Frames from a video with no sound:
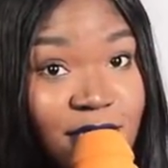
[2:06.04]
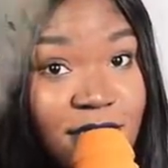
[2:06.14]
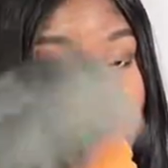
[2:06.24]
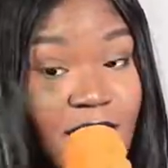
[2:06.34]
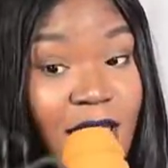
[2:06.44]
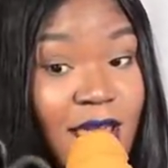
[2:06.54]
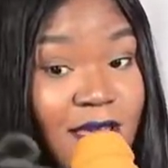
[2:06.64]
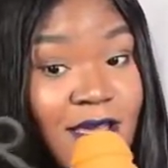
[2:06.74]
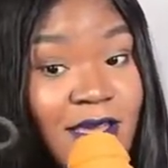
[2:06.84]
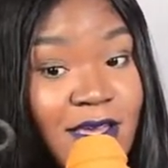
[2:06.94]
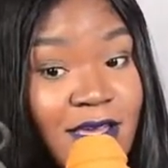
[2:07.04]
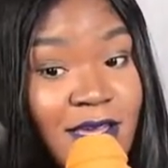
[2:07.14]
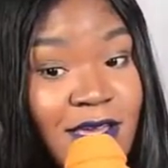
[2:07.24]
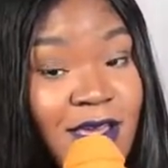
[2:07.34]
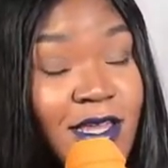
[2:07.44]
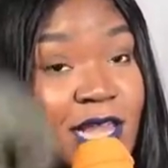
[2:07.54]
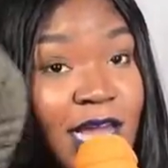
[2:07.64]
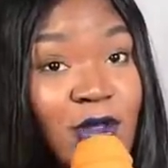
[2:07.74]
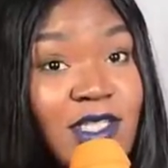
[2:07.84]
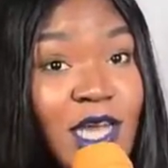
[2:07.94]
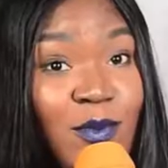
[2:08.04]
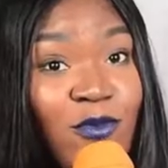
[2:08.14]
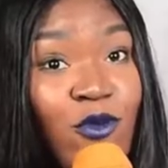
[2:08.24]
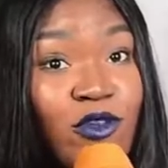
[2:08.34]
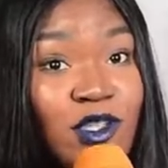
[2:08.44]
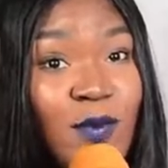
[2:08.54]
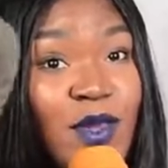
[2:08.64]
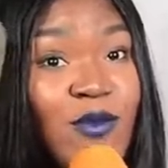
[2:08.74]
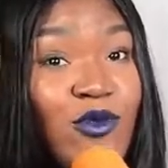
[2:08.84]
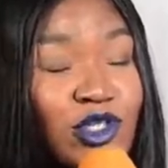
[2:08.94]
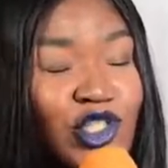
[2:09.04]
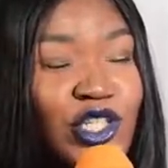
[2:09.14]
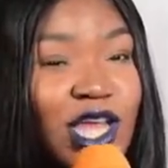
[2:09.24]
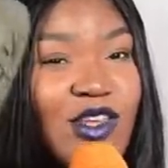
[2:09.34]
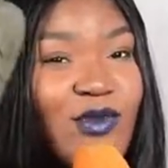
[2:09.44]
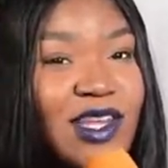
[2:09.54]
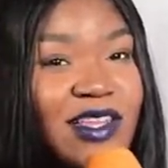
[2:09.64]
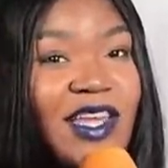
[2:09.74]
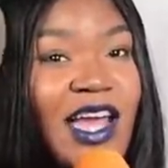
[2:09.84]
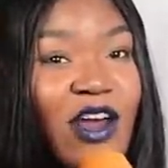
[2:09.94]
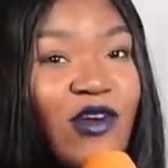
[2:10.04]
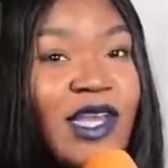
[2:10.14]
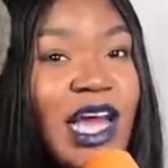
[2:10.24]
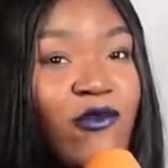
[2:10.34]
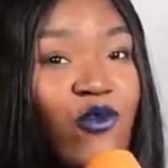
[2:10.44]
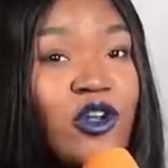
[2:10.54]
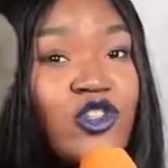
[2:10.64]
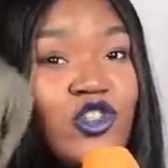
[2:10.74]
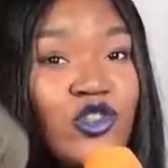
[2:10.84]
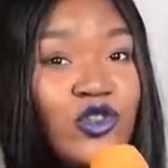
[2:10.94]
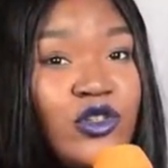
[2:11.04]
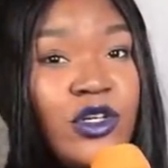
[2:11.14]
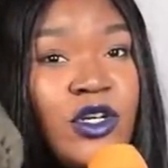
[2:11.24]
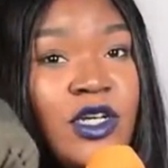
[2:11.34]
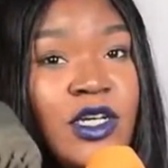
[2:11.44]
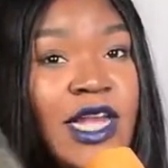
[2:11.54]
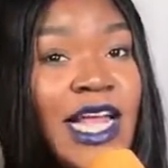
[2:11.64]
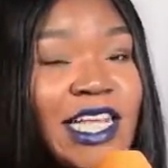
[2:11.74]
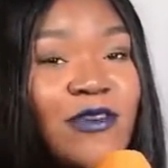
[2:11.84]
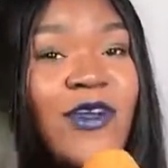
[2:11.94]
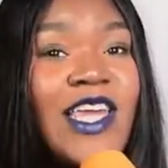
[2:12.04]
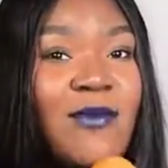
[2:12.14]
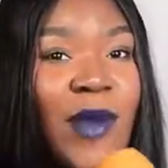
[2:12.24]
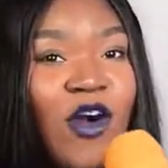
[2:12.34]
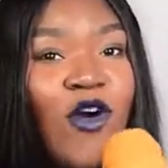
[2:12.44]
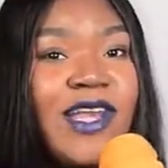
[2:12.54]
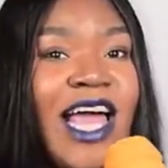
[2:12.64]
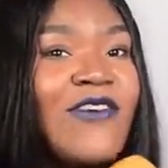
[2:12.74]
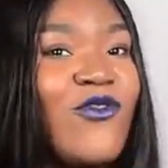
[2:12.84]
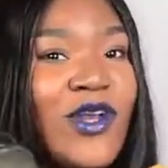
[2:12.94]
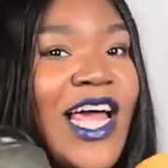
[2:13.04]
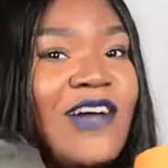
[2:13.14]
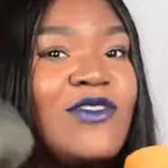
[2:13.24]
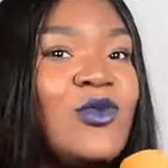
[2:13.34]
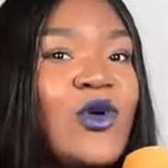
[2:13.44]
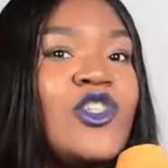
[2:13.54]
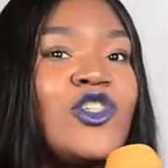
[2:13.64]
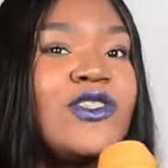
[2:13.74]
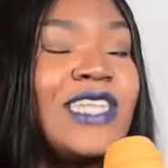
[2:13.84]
Yeah, like I was saying before, some people genuinely think I only have one shoe. Like, they think in my whole life all I have is one shoe.